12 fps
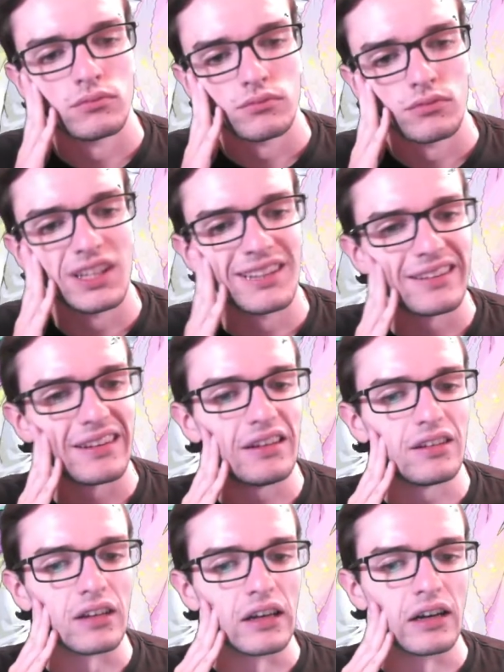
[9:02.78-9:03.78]

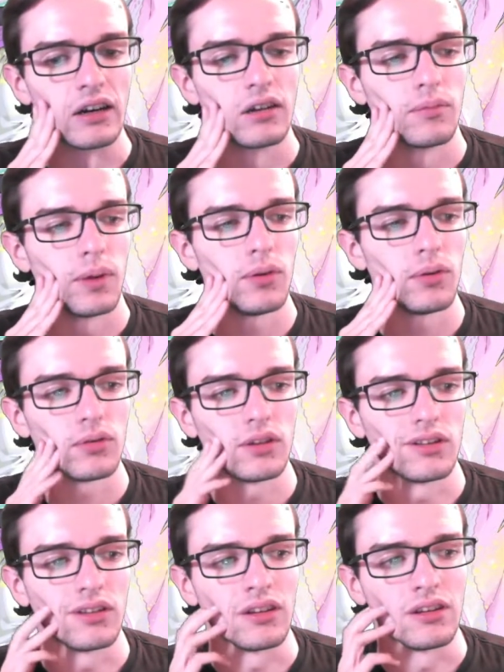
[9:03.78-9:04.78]
Letizia. Maybe it was
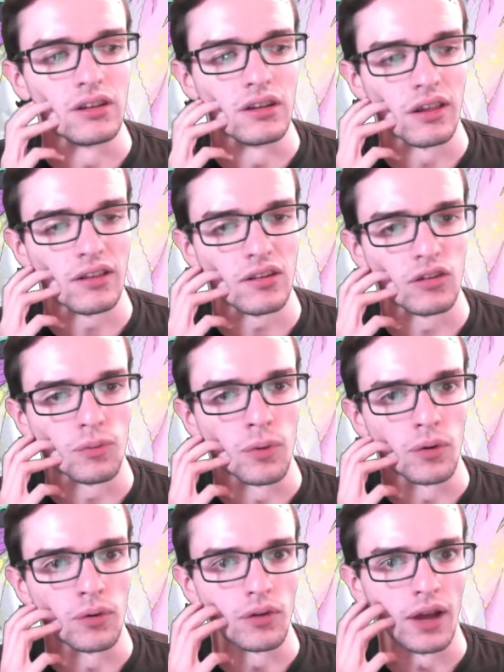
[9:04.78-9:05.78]
Letizia. That sounds
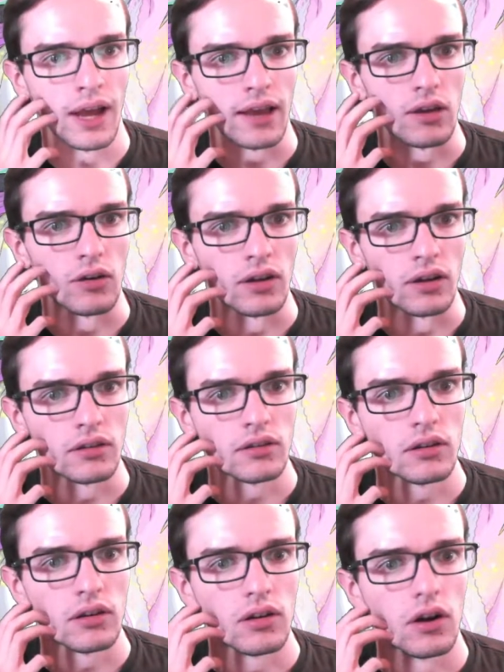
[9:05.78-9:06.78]
more accurate.
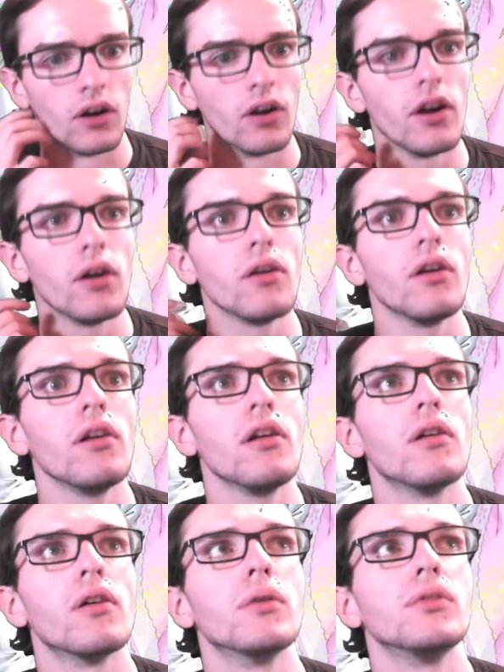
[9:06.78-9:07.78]
Or no.
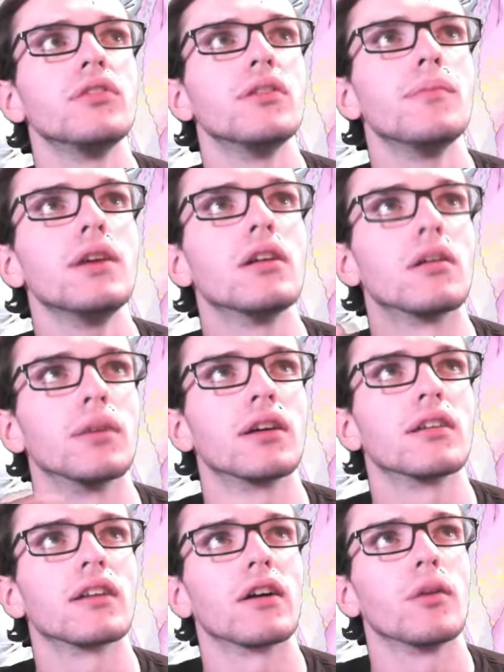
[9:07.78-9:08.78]
It was Ymir,
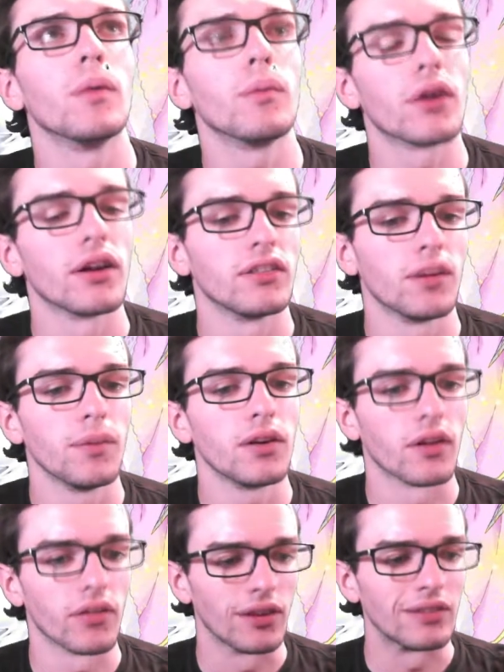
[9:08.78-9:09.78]
because I remember I summoned
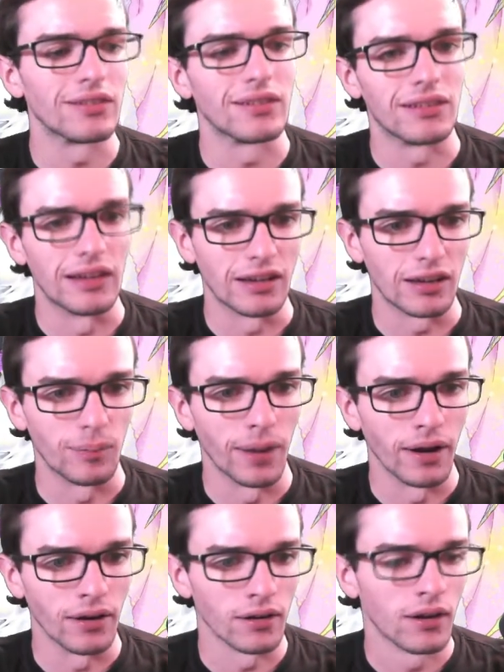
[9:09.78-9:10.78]
on the Ascended Celica
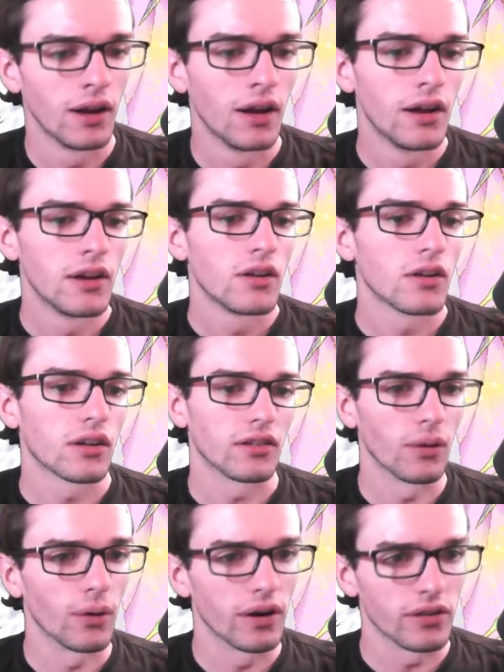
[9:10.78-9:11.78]
banner, because
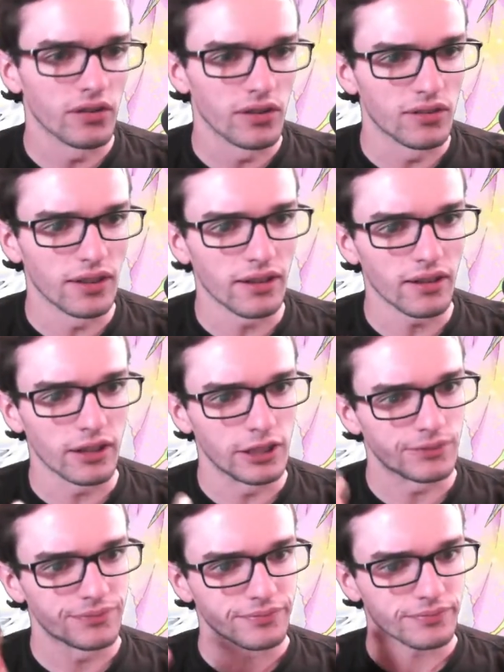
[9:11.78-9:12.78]
I wanted Ascended Celica.
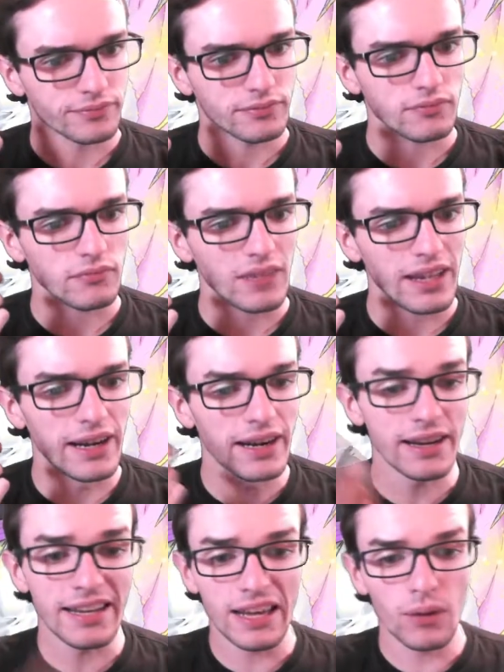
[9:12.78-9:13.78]
And I
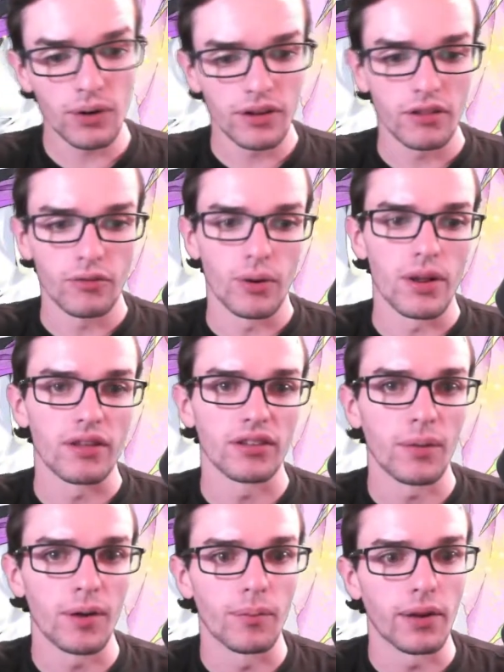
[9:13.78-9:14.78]
didn't get one to the 40th
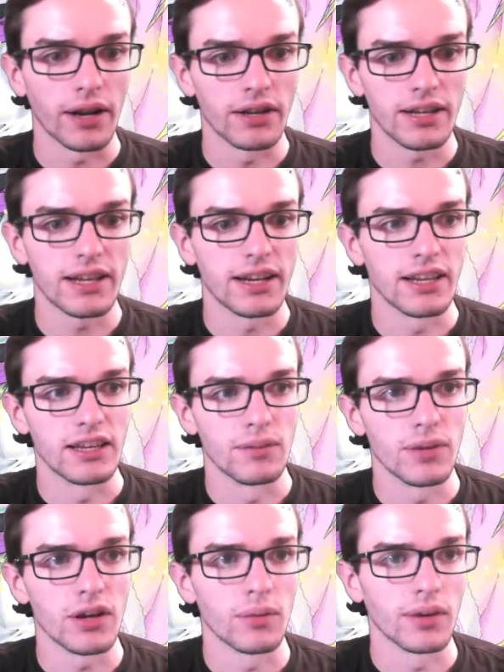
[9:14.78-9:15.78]
summon, but I did get a
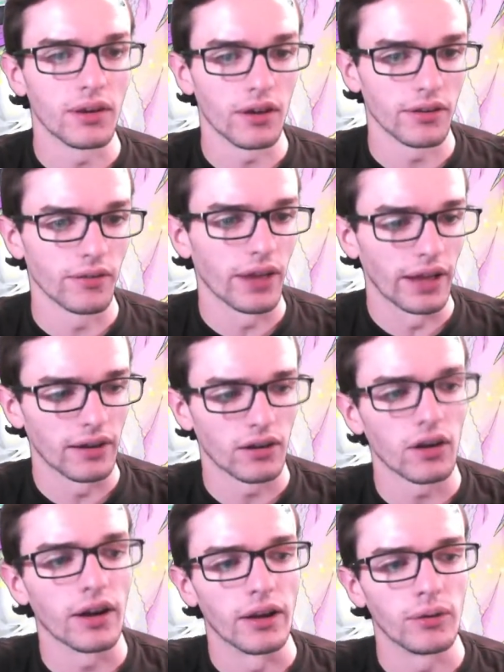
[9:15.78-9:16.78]
Ymir because of that.
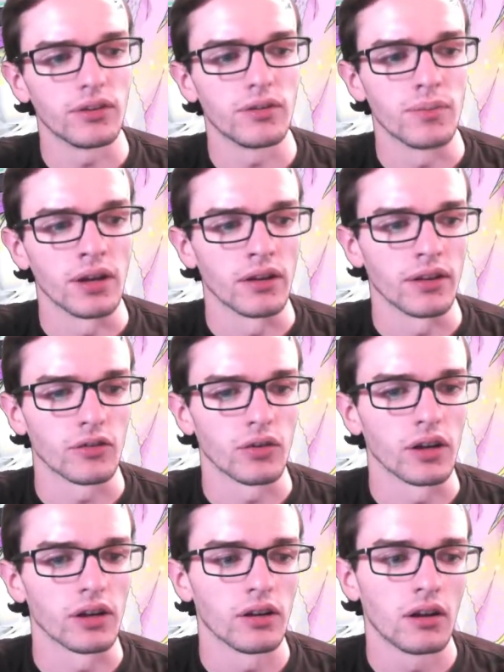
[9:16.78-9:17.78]
All right, it was Ymir. That's right.